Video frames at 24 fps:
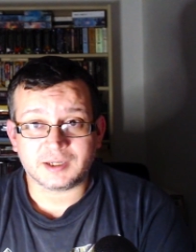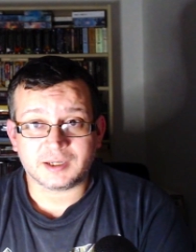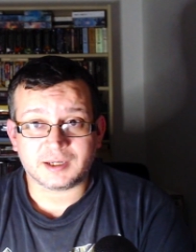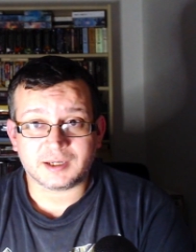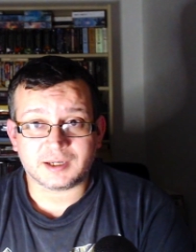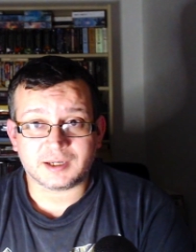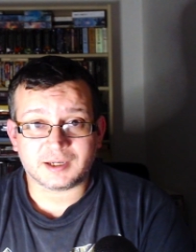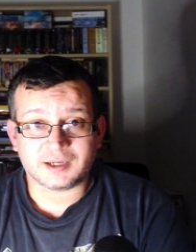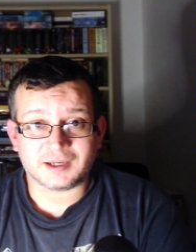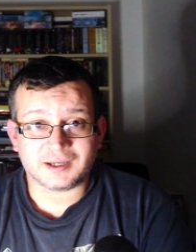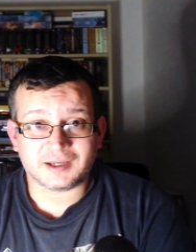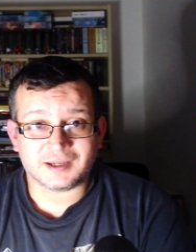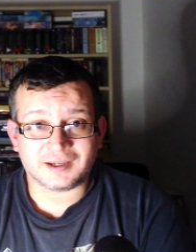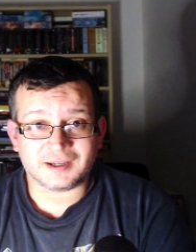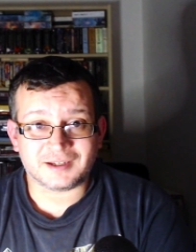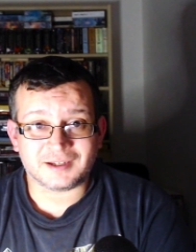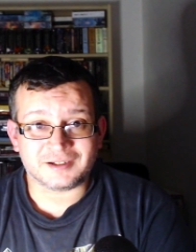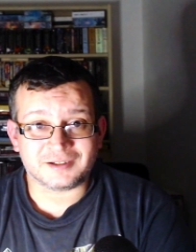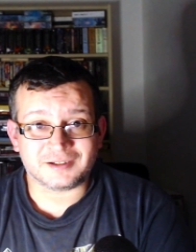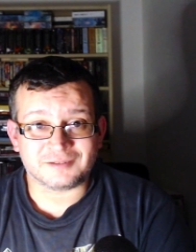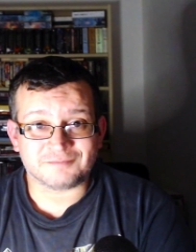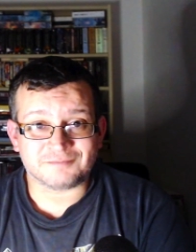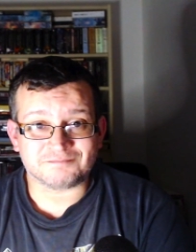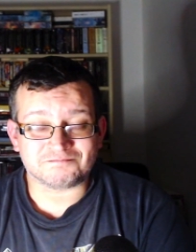And
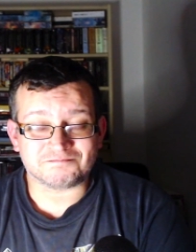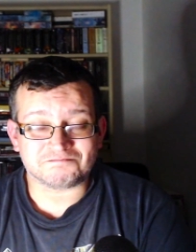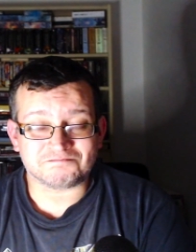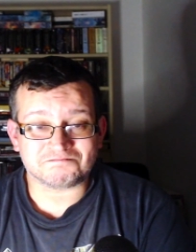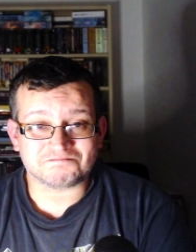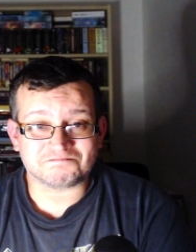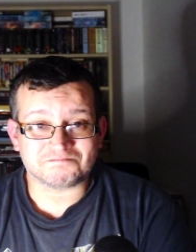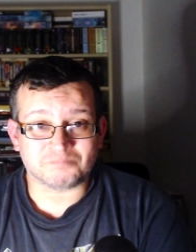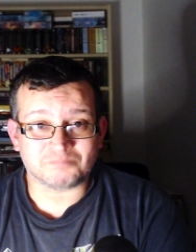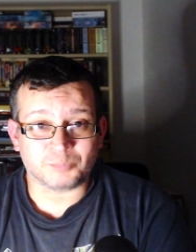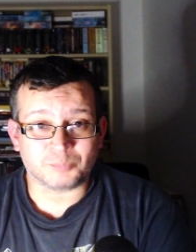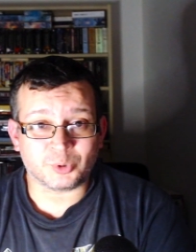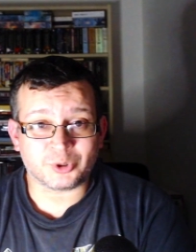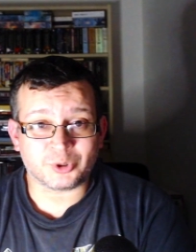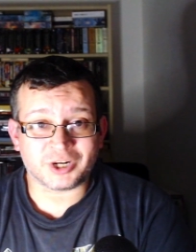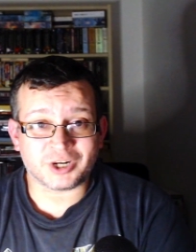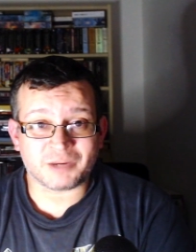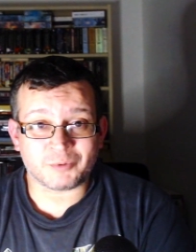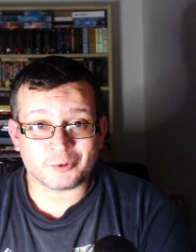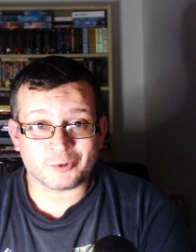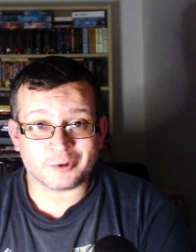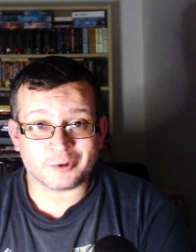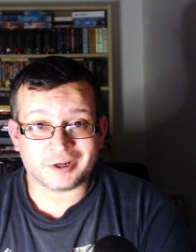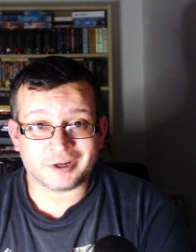um, book
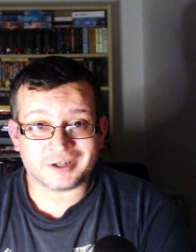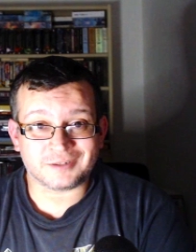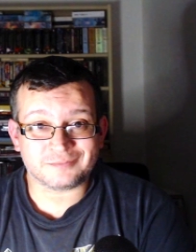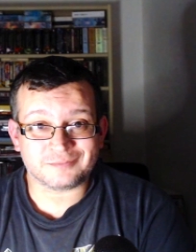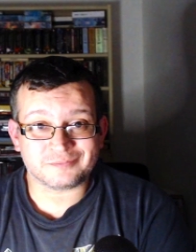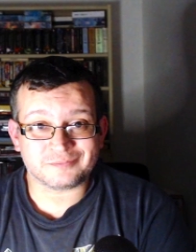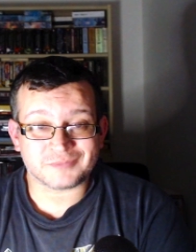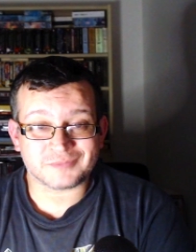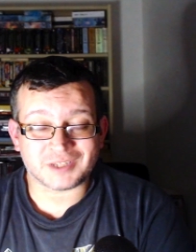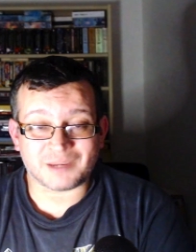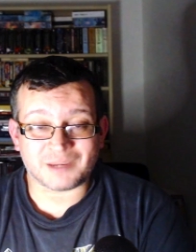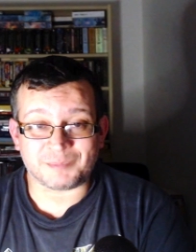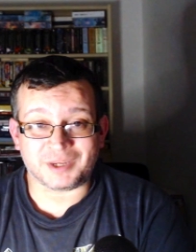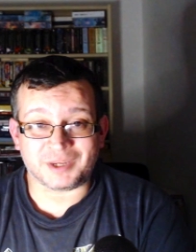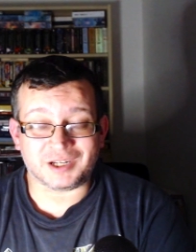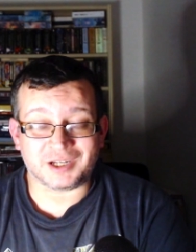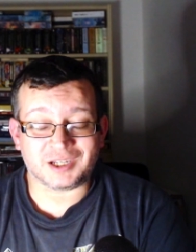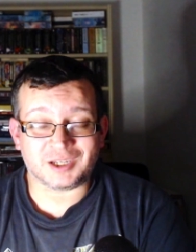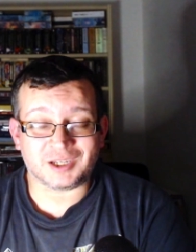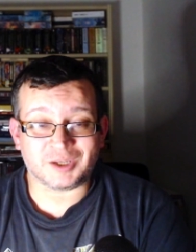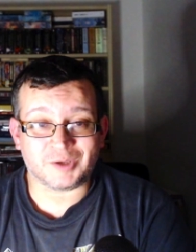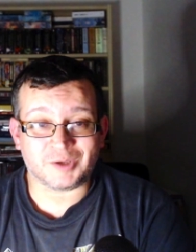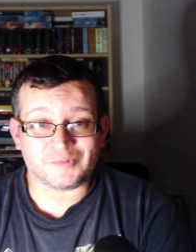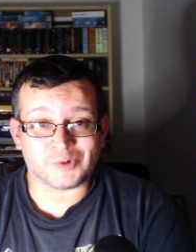number one, I mean,
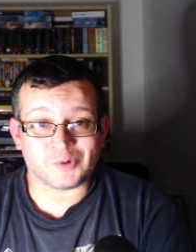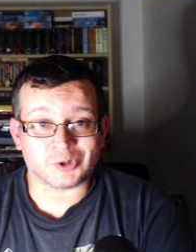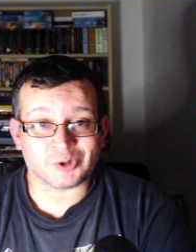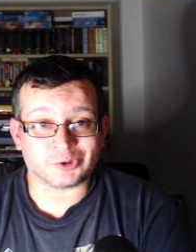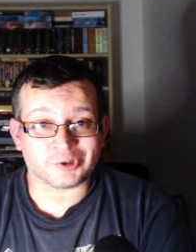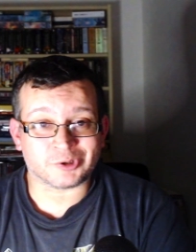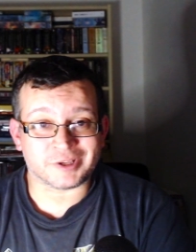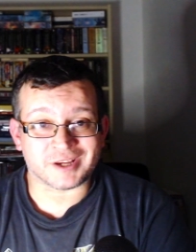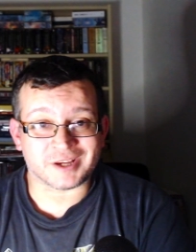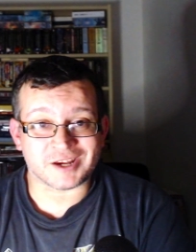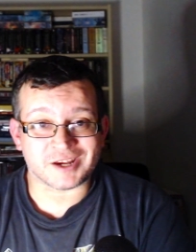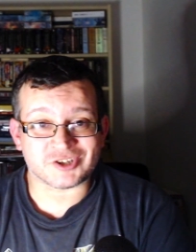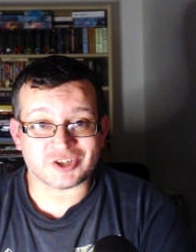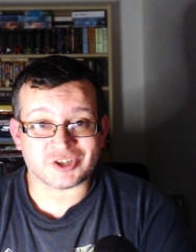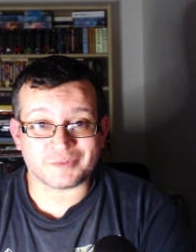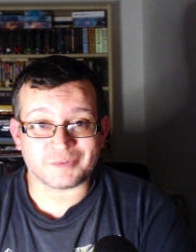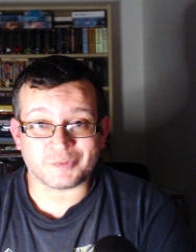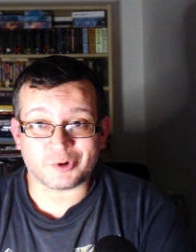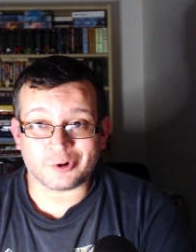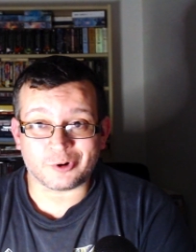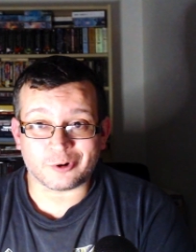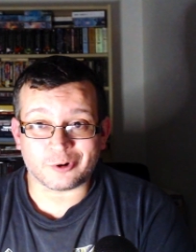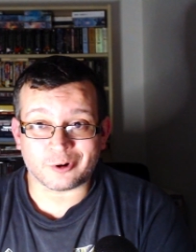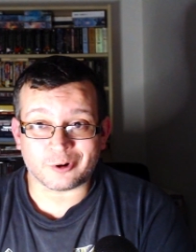if we're talking extreme
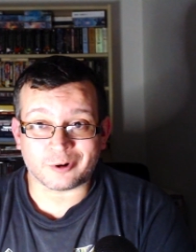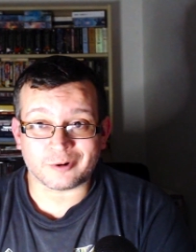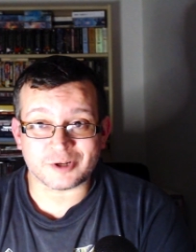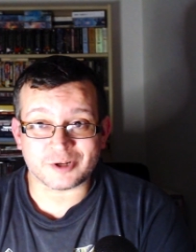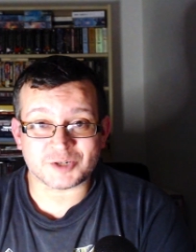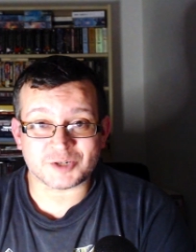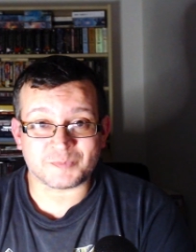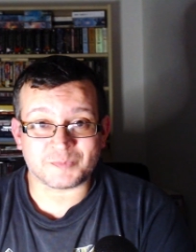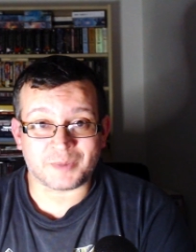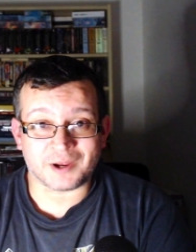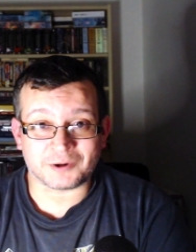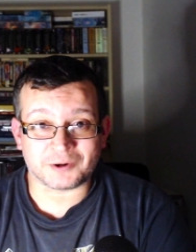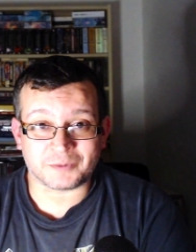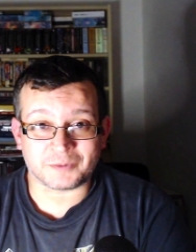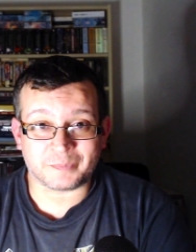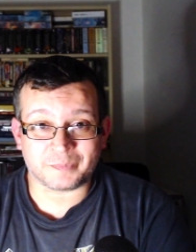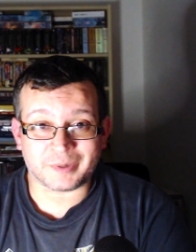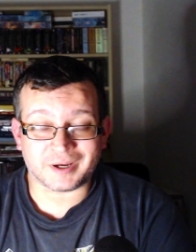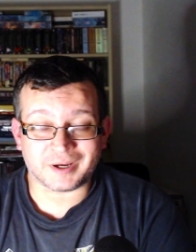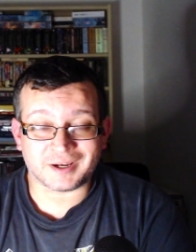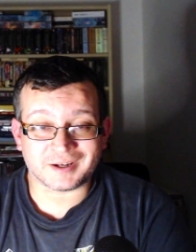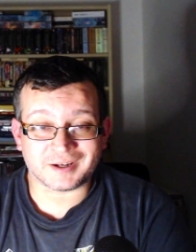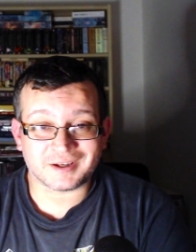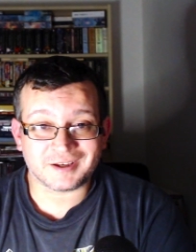horror or
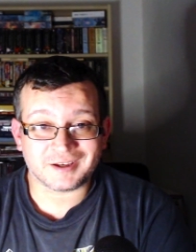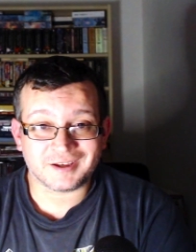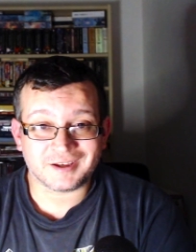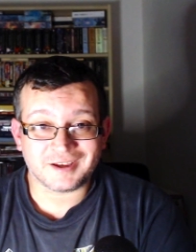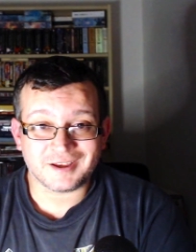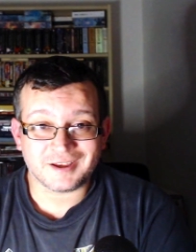splatterpunk,